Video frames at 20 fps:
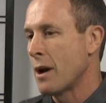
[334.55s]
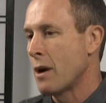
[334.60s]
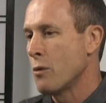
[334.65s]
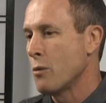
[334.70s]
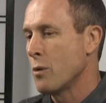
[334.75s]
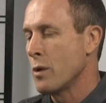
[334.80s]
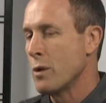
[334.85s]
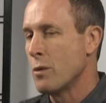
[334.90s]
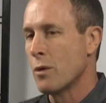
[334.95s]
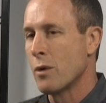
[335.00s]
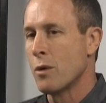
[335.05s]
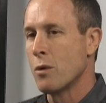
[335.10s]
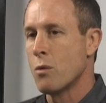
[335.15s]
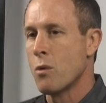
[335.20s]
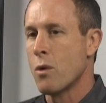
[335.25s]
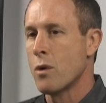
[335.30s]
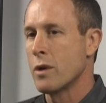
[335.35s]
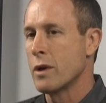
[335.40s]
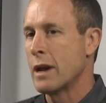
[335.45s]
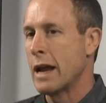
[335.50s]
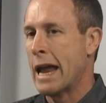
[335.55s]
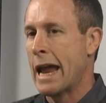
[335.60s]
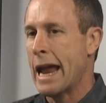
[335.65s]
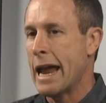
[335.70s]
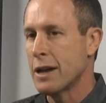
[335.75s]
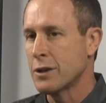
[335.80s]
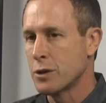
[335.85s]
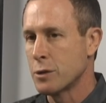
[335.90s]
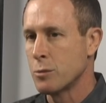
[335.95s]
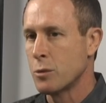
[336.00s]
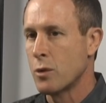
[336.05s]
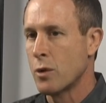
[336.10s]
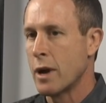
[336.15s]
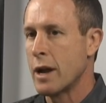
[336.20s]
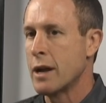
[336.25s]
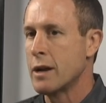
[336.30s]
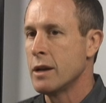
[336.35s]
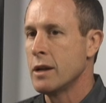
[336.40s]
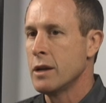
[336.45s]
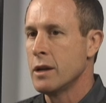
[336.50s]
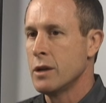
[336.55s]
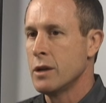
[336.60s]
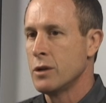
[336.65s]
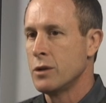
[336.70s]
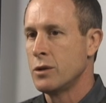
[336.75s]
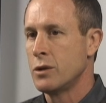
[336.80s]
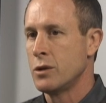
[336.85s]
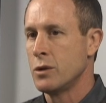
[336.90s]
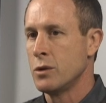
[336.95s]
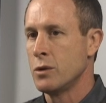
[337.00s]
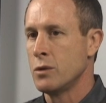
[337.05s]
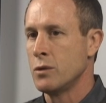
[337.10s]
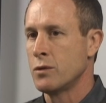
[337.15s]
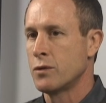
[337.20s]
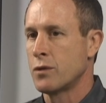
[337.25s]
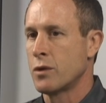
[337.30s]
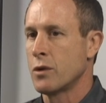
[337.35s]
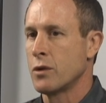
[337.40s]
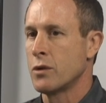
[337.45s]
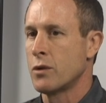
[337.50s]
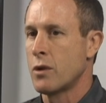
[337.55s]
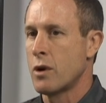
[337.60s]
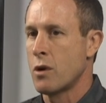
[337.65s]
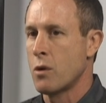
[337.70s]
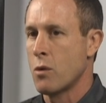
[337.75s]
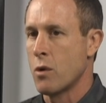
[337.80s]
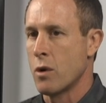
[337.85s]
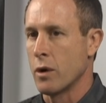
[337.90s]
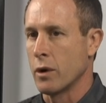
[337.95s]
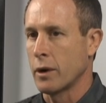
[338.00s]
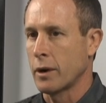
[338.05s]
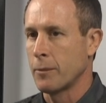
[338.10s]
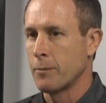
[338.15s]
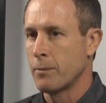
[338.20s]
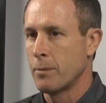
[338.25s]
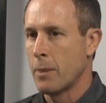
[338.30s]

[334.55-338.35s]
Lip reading: we were awarded a handsome grant to further our work.